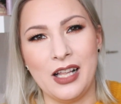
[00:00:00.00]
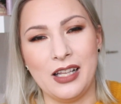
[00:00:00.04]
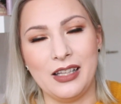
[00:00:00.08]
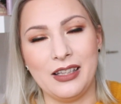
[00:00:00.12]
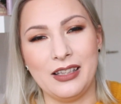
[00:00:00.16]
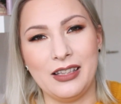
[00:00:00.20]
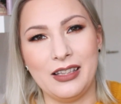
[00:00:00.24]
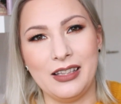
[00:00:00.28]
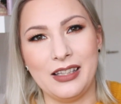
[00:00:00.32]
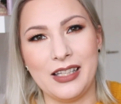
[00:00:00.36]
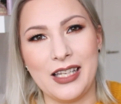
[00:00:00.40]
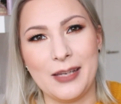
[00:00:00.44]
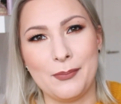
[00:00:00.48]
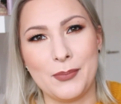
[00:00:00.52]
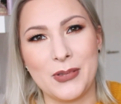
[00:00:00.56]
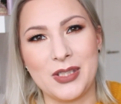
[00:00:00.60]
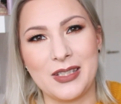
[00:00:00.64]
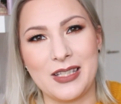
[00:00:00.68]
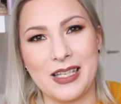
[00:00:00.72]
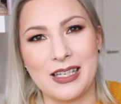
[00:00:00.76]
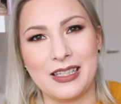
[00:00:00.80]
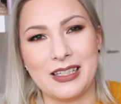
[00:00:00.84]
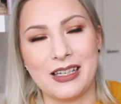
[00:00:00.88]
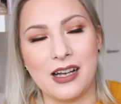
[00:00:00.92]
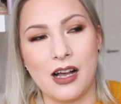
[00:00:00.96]

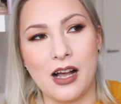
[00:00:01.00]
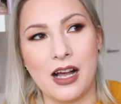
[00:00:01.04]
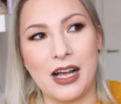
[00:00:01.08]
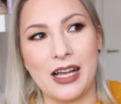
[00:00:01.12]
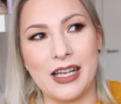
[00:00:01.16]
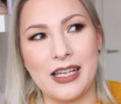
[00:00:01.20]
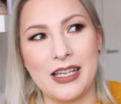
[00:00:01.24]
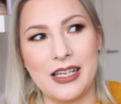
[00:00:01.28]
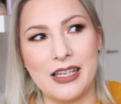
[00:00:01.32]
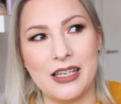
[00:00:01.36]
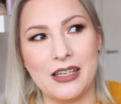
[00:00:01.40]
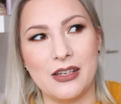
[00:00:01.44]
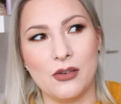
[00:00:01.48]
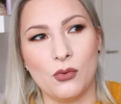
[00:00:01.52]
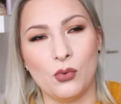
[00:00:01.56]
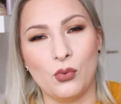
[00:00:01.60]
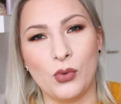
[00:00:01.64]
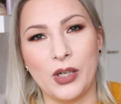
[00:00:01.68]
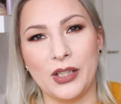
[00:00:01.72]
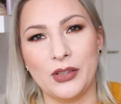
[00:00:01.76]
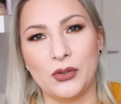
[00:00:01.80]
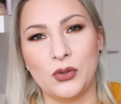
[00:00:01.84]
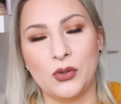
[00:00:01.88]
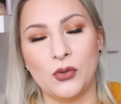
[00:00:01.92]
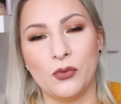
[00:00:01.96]
lipstick, I
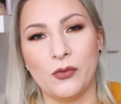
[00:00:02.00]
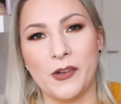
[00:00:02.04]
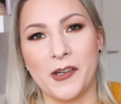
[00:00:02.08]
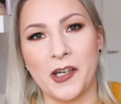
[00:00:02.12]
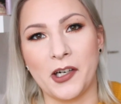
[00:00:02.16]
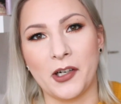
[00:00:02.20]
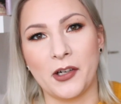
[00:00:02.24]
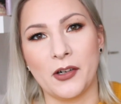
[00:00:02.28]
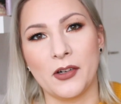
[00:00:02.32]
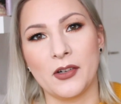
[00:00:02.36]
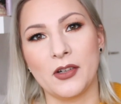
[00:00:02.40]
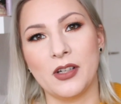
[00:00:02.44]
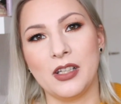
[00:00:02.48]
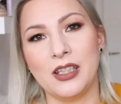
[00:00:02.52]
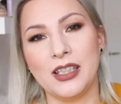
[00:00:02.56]
want to wear